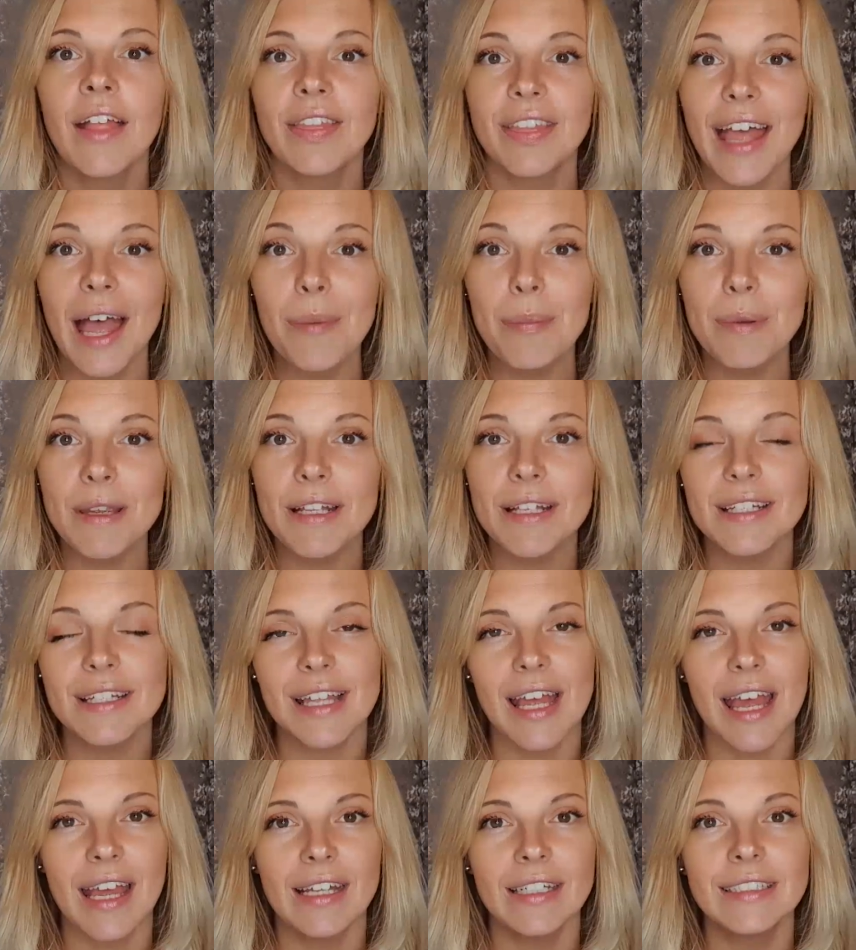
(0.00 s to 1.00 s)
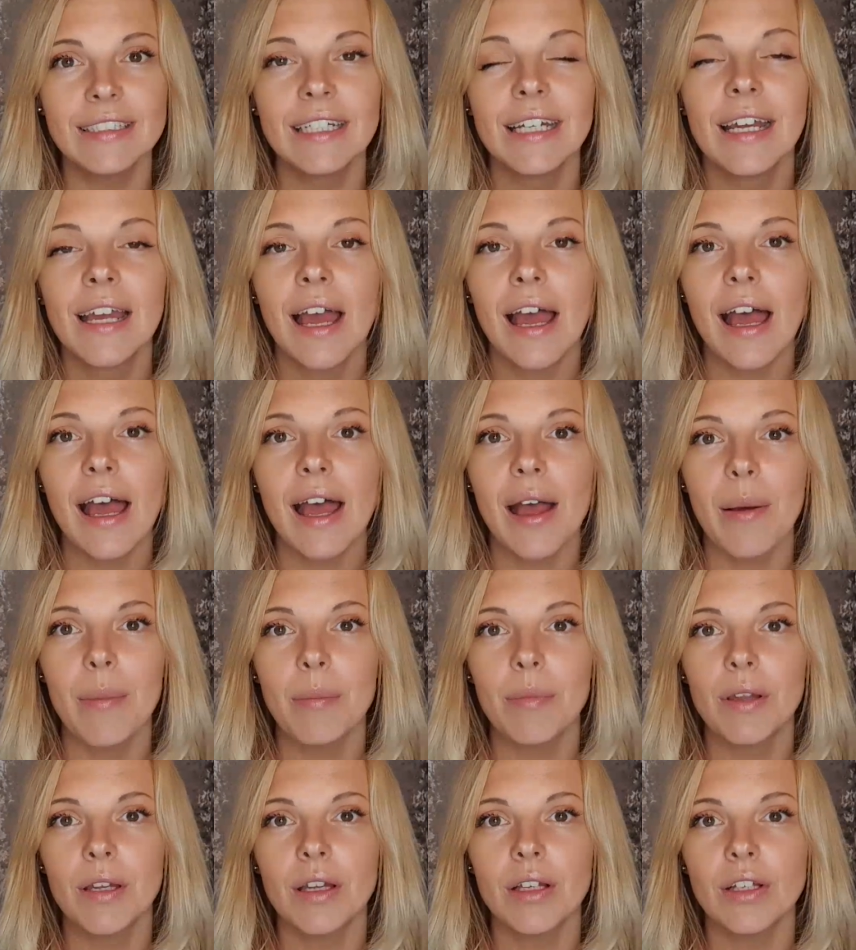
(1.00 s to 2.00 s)
That being said,
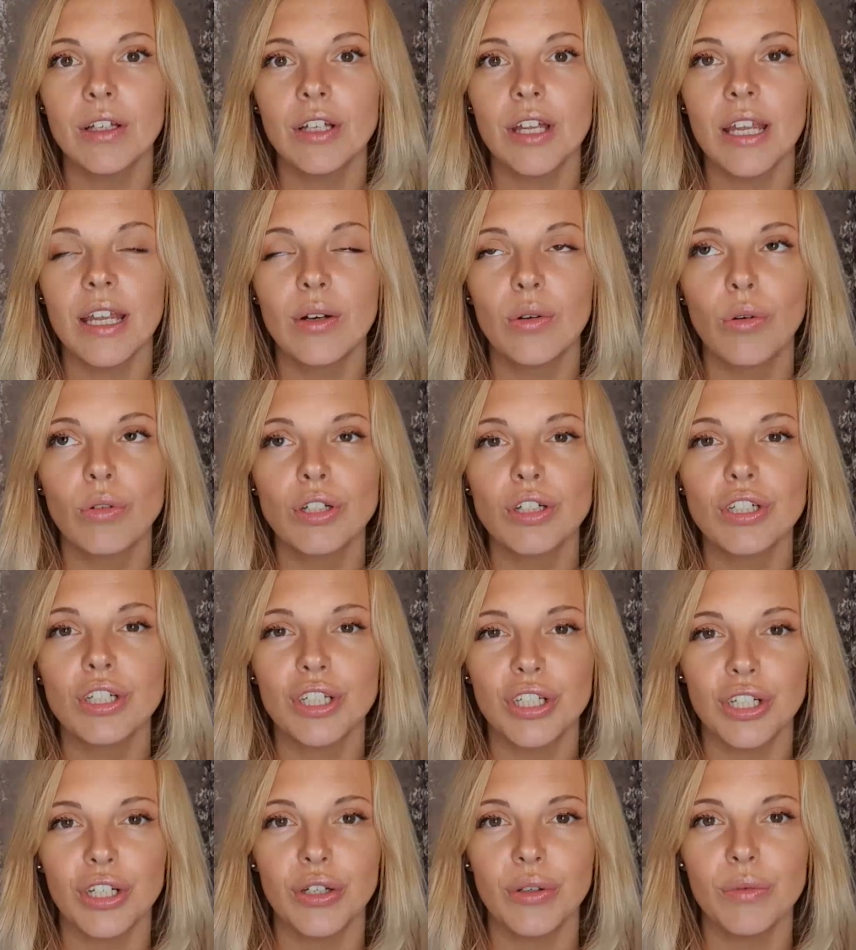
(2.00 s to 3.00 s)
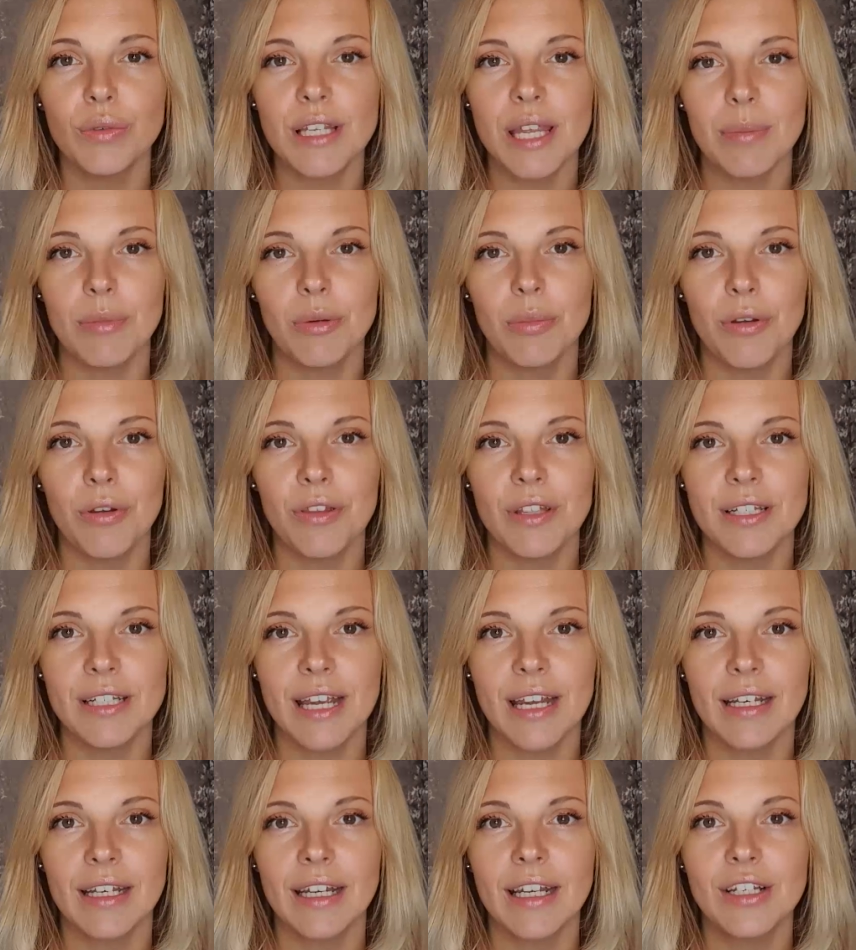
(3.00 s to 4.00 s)
in order to use hypnobirthing
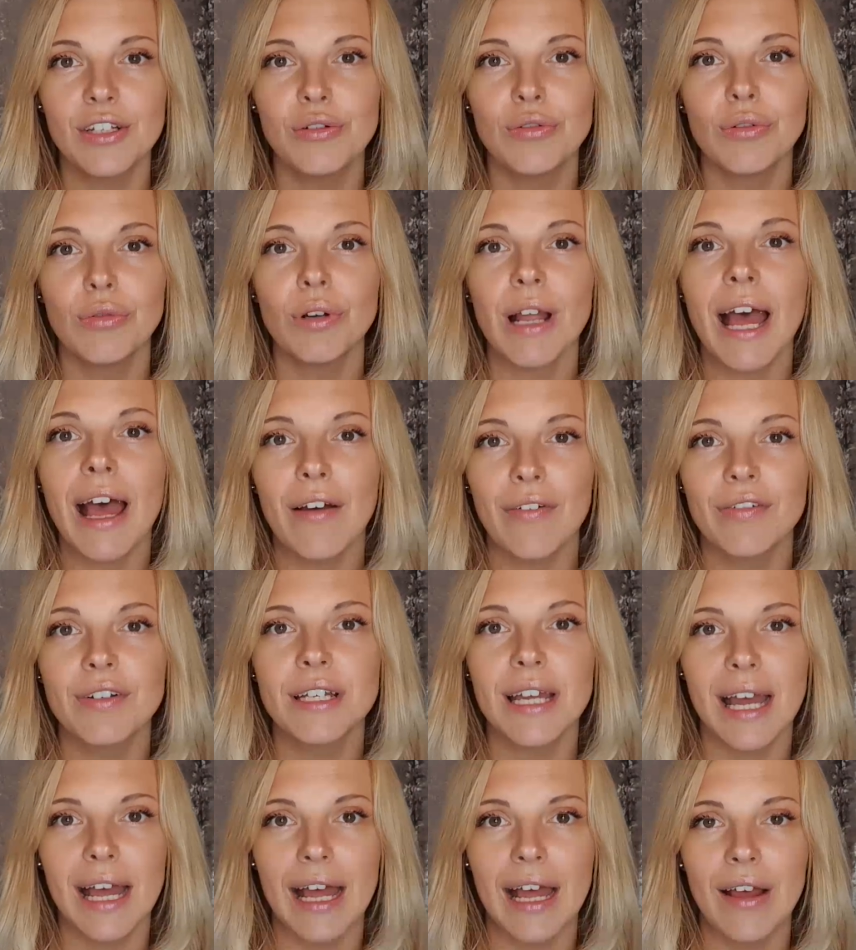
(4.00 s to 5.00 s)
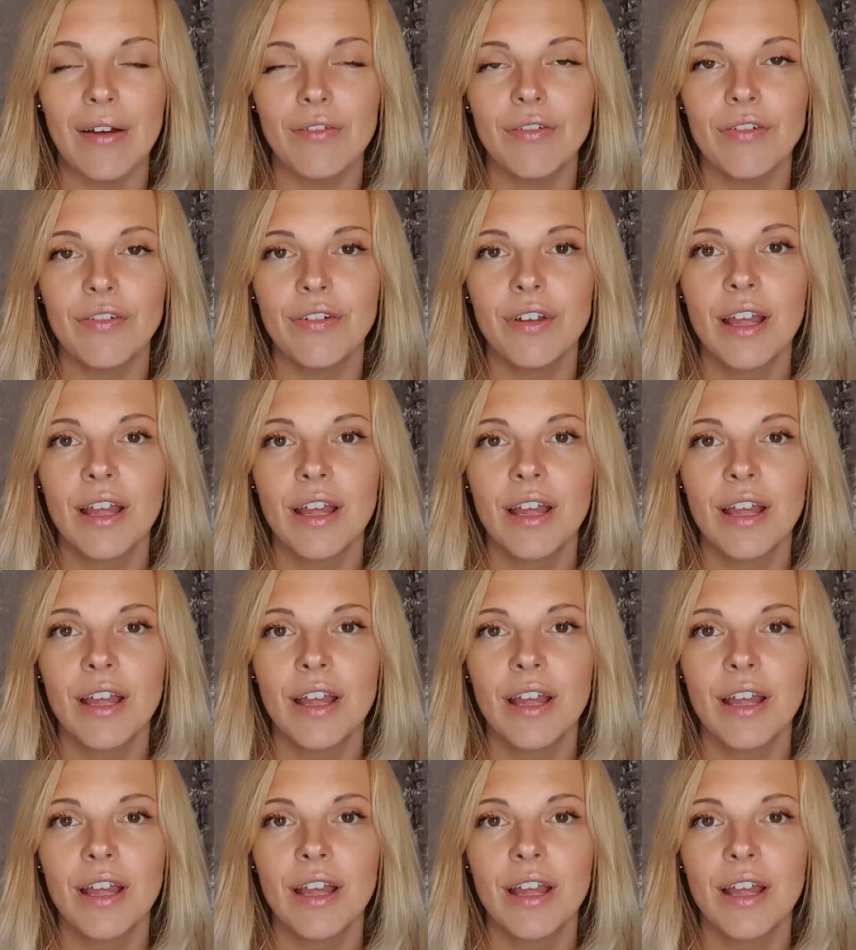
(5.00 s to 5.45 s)
techniques, you don't have to have